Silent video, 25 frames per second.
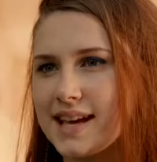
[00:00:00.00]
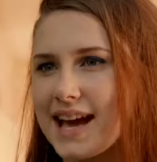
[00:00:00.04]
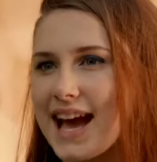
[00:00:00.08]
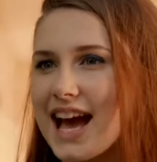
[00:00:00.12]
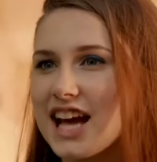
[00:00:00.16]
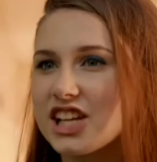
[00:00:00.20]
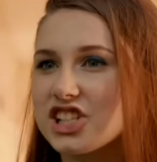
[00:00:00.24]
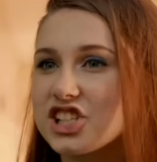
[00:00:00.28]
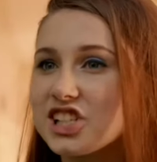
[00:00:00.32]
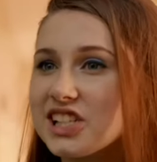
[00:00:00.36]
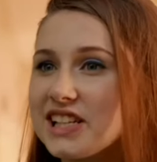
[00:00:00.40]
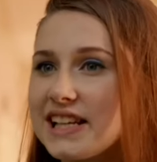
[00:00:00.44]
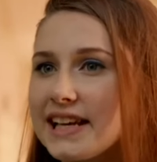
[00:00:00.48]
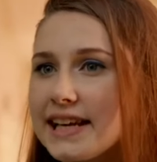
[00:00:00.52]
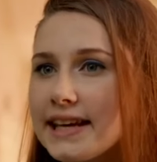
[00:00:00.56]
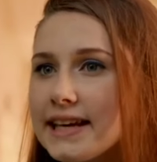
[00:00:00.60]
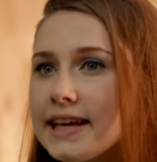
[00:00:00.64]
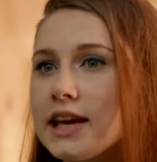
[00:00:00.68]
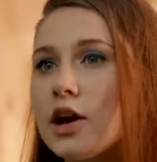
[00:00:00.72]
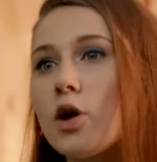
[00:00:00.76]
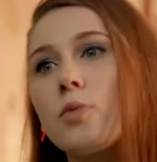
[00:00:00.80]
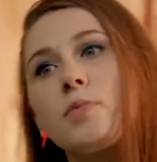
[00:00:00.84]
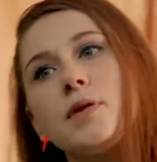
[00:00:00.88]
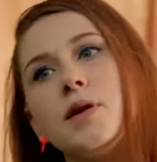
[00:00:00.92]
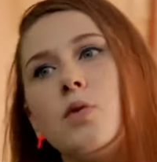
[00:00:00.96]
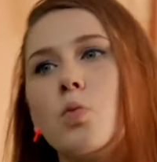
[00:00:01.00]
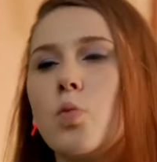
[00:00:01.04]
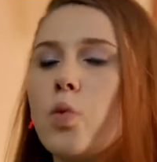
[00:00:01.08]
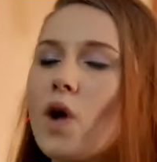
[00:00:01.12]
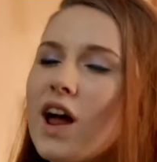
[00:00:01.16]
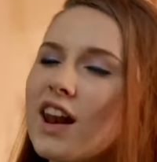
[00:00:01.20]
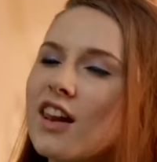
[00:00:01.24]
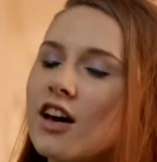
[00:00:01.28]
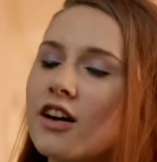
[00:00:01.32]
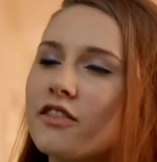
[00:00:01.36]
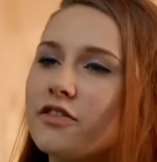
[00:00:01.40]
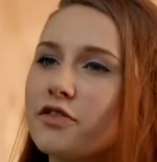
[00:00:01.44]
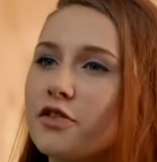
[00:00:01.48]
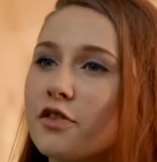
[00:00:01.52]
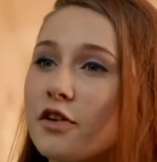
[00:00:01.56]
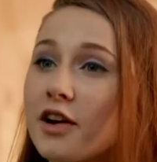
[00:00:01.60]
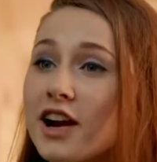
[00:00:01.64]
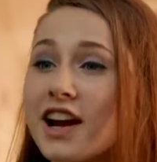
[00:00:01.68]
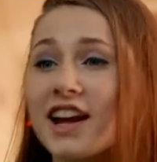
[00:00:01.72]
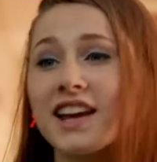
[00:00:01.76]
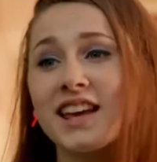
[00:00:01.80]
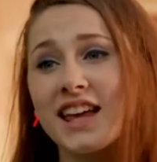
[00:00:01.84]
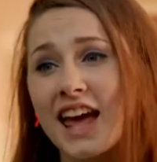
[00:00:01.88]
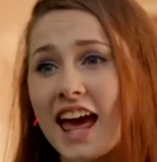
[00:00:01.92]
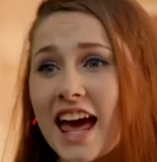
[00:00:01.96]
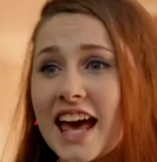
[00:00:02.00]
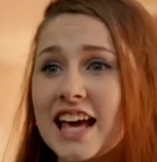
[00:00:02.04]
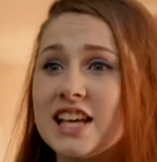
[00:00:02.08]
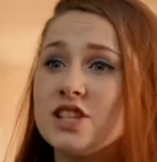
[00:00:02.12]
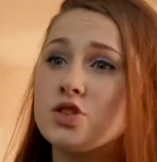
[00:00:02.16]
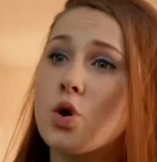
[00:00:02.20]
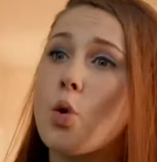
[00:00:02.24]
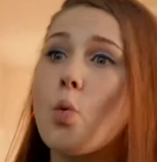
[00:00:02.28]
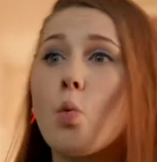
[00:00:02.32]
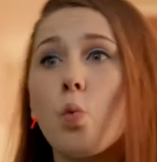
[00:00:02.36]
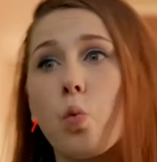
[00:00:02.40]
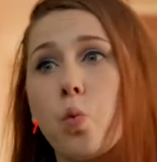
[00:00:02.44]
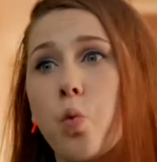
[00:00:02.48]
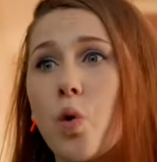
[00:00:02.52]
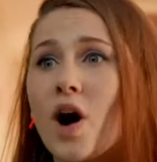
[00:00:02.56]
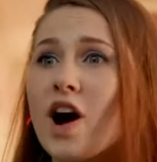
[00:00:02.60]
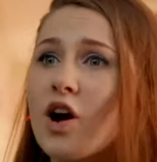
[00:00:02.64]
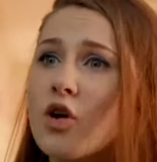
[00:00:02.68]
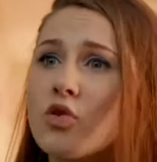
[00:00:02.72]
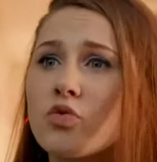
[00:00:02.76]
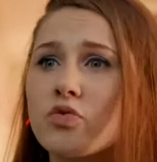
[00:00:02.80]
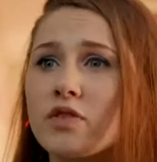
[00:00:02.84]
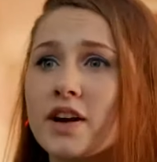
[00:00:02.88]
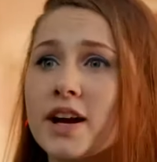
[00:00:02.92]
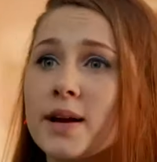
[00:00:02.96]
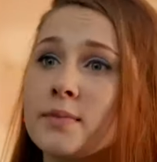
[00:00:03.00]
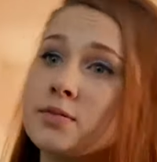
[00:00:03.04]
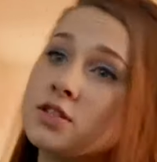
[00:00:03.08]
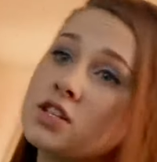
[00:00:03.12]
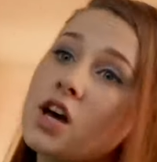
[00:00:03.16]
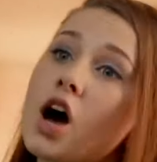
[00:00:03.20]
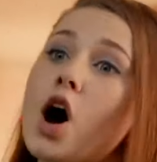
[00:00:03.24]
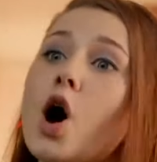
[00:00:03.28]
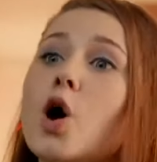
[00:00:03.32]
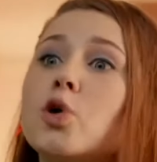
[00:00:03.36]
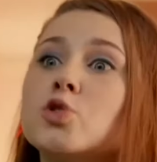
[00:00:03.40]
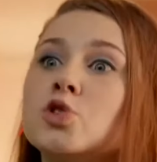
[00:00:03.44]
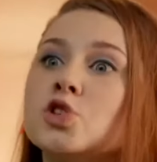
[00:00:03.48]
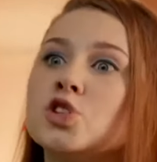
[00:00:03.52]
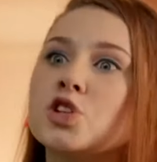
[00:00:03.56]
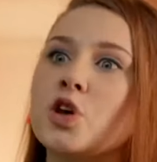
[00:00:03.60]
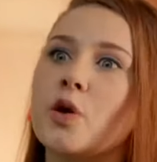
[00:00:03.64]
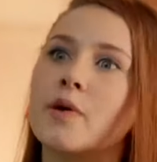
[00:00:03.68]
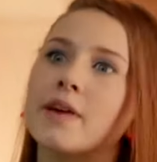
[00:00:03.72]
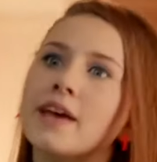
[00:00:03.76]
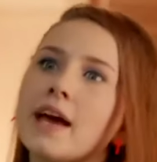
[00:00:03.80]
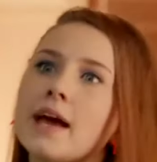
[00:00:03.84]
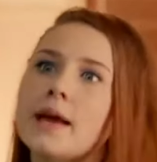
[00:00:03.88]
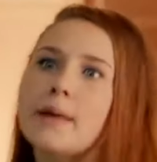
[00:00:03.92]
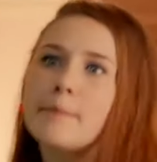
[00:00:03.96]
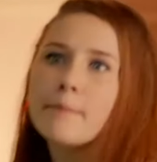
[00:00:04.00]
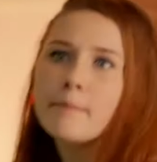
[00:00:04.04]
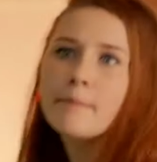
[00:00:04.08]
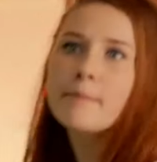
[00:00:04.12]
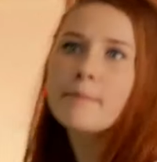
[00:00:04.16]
Actually, he'll be well up for it. He's well ripped. I'll just go and get him.